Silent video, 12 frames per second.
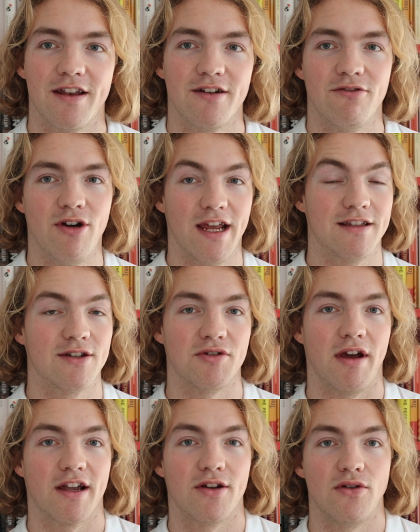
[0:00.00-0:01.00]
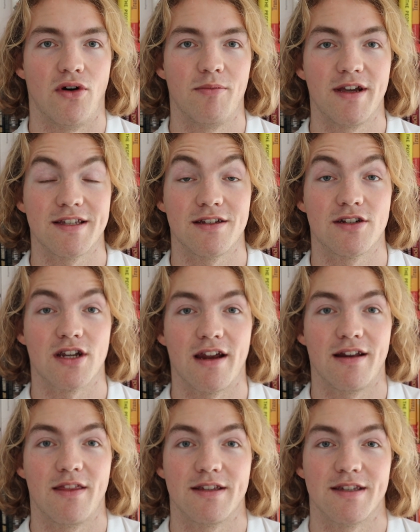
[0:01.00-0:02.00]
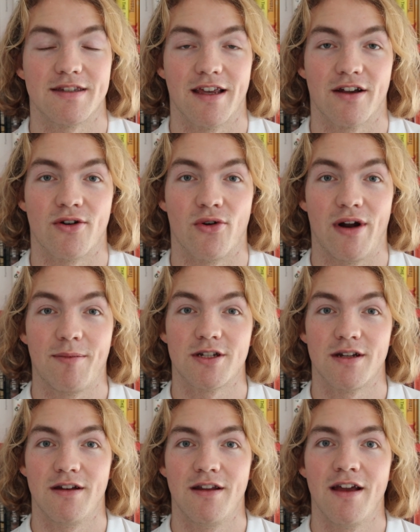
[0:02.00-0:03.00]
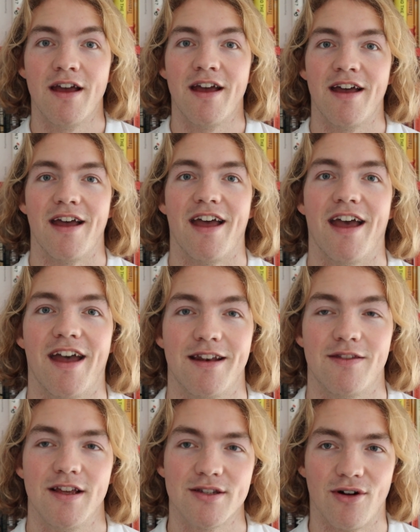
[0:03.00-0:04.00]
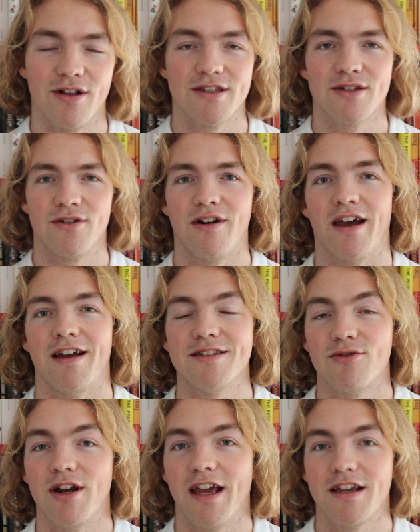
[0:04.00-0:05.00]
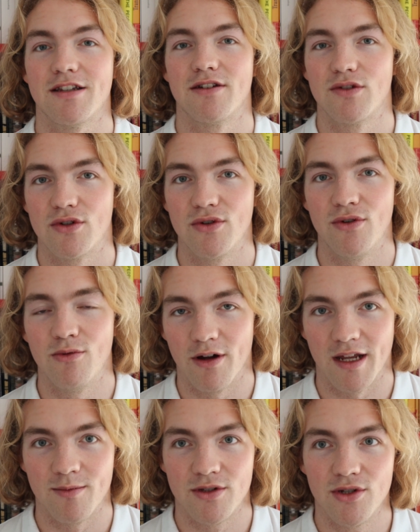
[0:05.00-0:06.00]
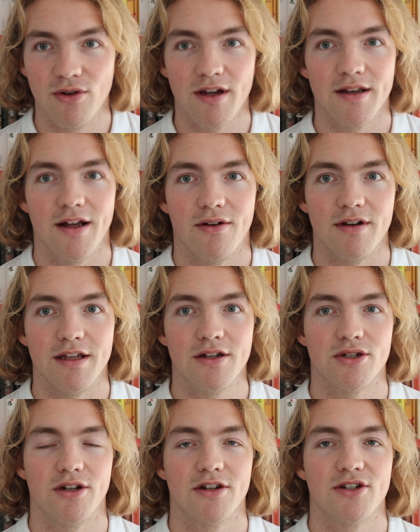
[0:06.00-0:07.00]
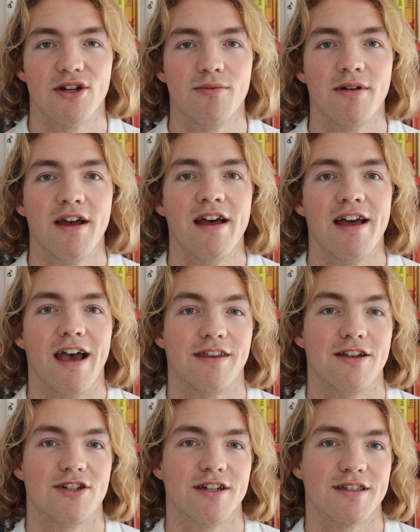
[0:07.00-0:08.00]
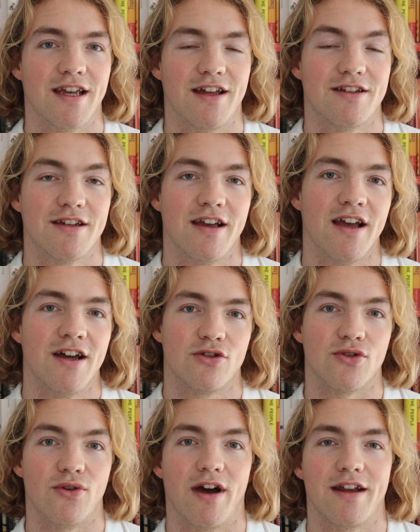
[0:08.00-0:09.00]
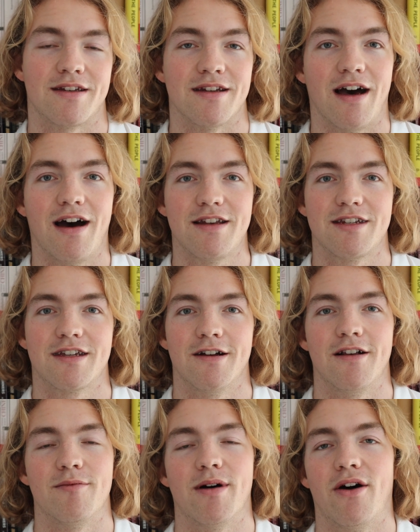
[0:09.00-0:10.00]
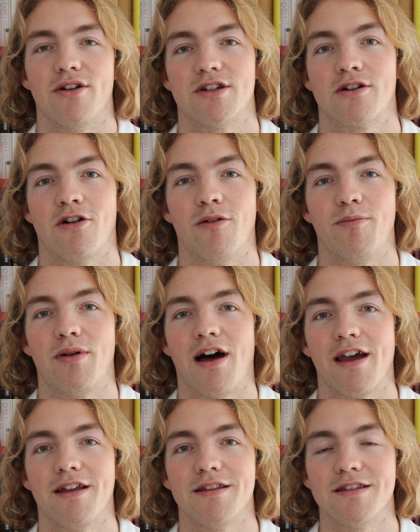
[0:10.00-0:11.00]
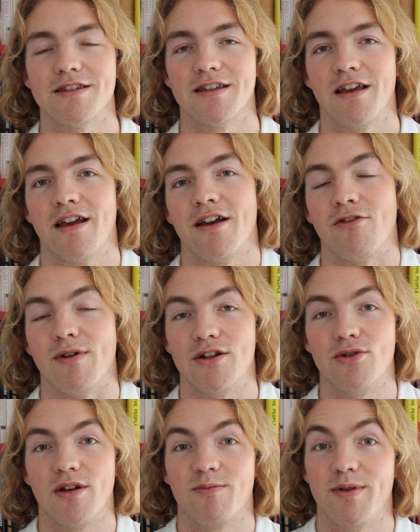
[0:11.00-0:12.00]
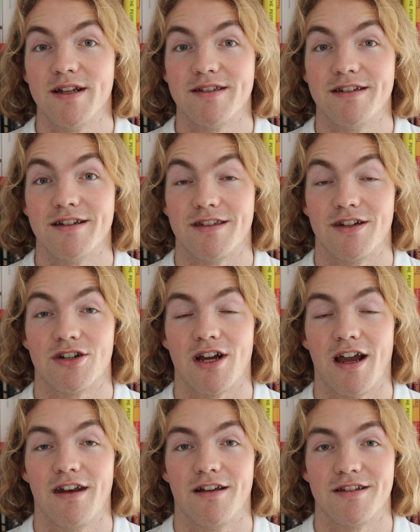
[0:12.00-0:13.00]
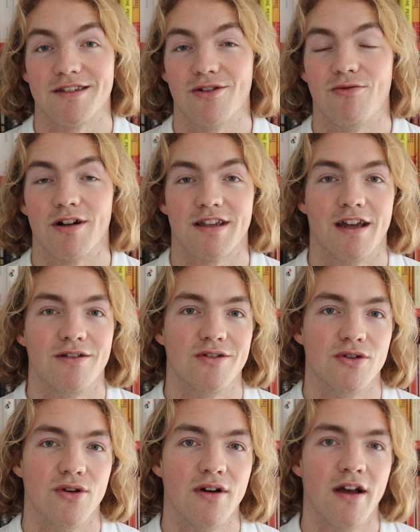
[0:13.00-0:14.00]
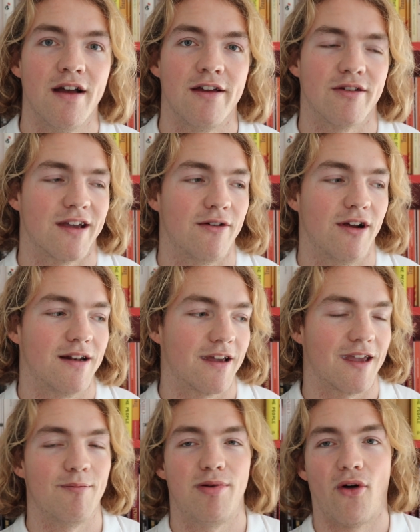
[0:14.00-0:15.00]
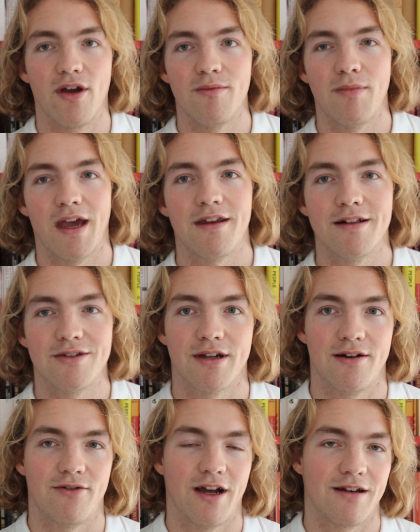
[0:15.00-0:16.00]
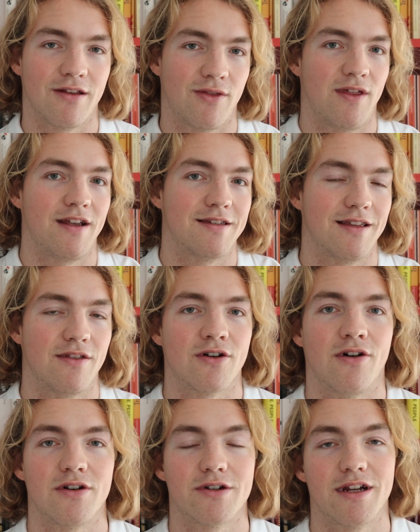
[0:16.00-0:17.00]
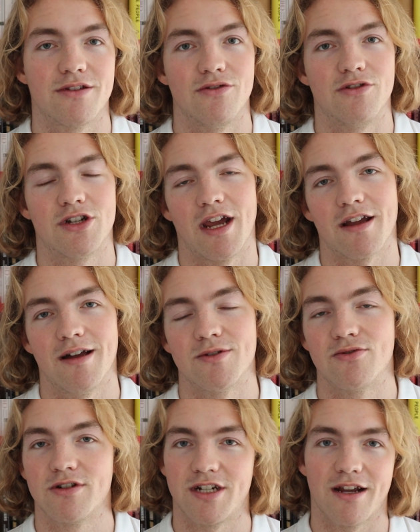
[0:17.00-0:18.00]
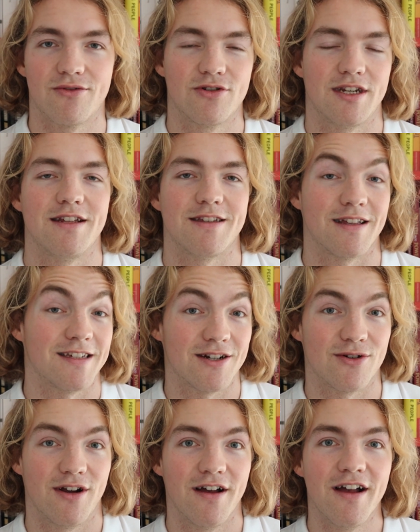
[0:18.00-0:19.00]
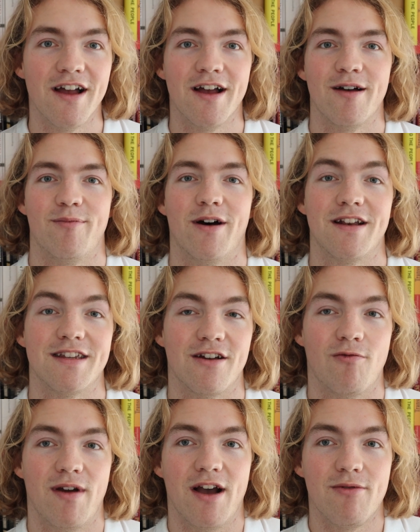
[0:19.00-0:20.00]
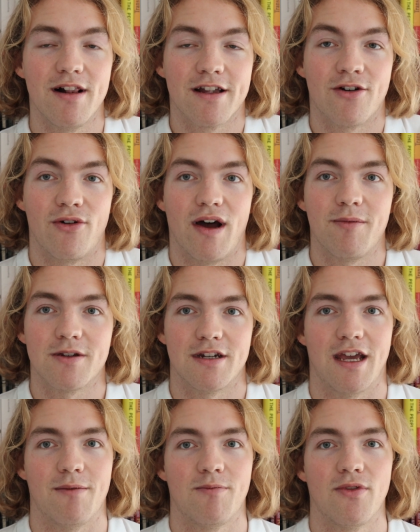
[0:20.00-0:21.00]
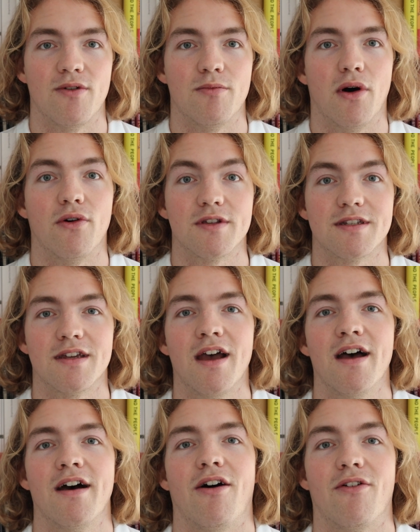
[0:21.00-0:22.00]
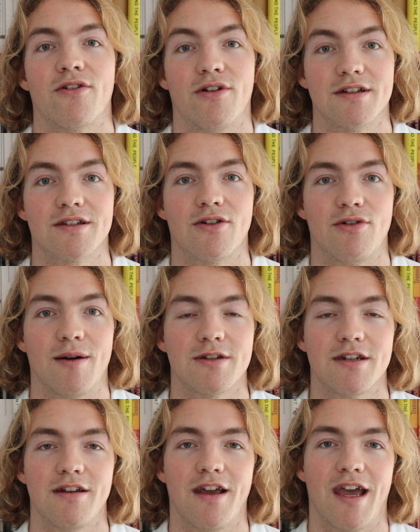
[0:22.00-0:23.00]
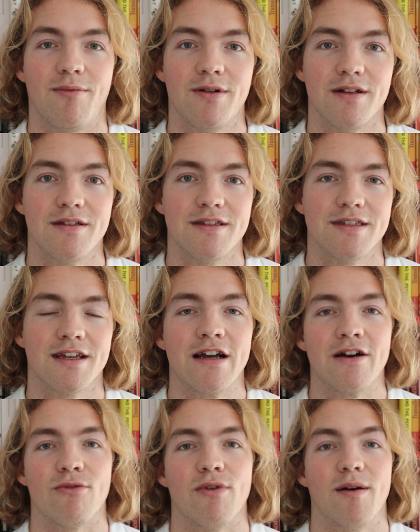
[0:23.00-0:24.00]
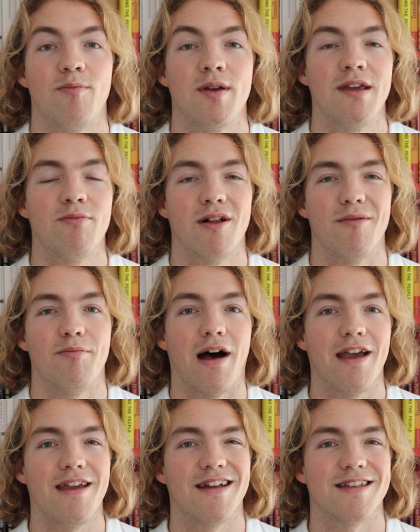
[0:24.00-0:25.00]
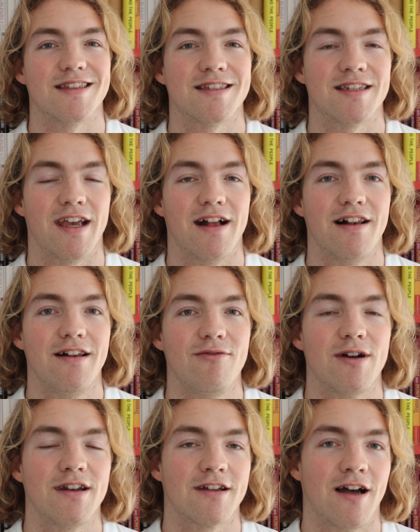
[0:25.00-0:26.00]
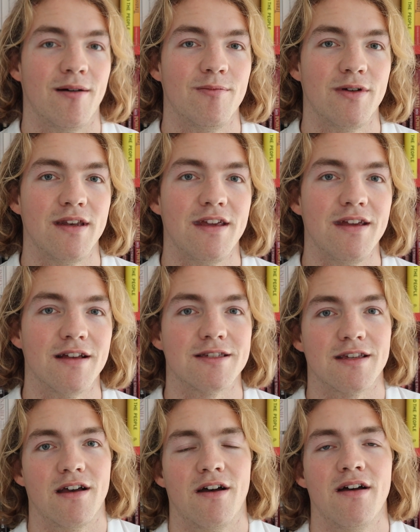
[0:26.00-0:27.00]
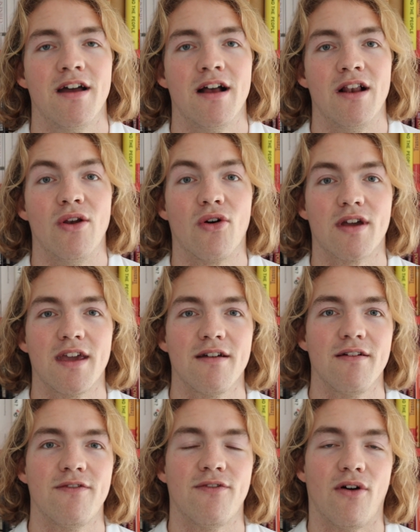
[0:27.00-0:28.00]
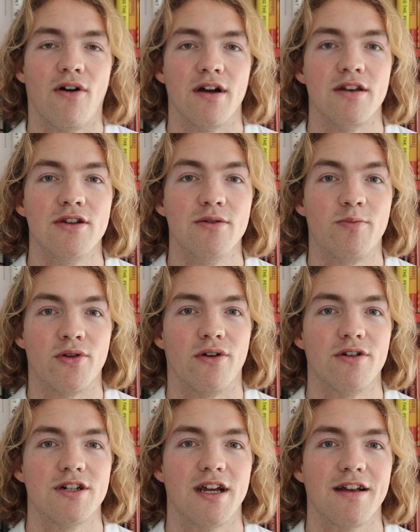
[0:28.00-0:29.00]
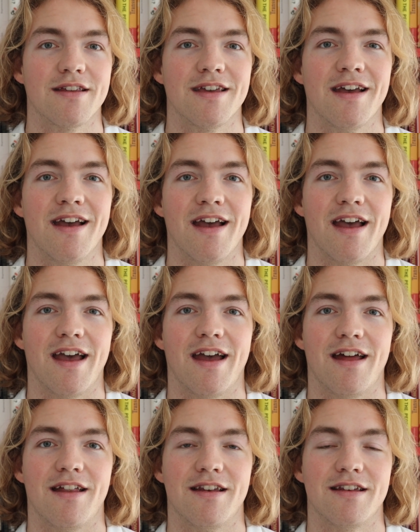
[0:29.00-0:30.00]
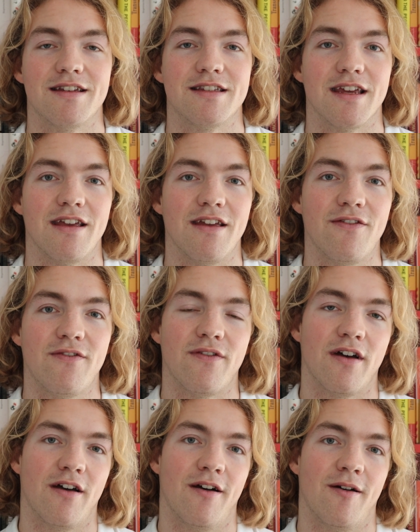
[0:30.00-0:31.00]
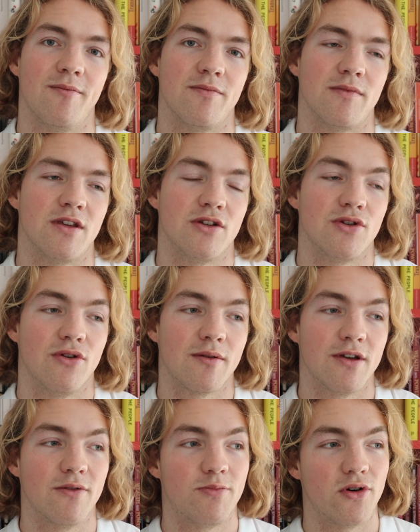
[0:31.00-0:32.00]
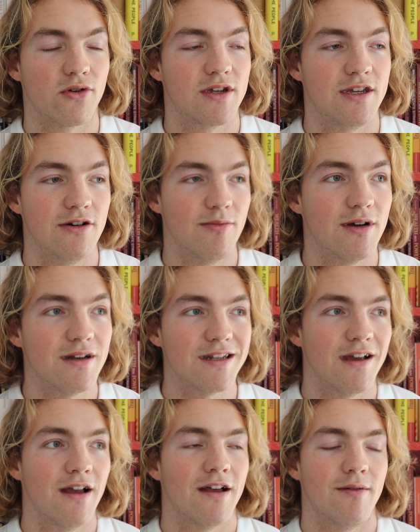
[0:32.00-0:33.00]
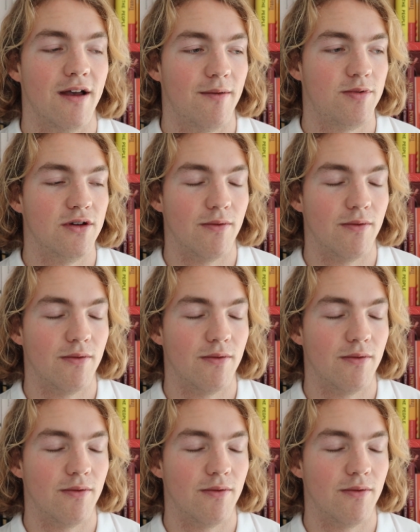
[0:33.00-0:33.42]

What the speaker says: then related to economics in China. This is corruption. And this also has a relation to what I'm doing now, an internship, and I just had to write an article about compliance when doing business in China. So what can you do? You can write like employee manuals, you can write things in the contract, do checkups, check routines, etc. But where will corruption happen the most? Of course, corruption happens where people buy and sell, when a company is looking for a new project, and if you're doing your procurement, where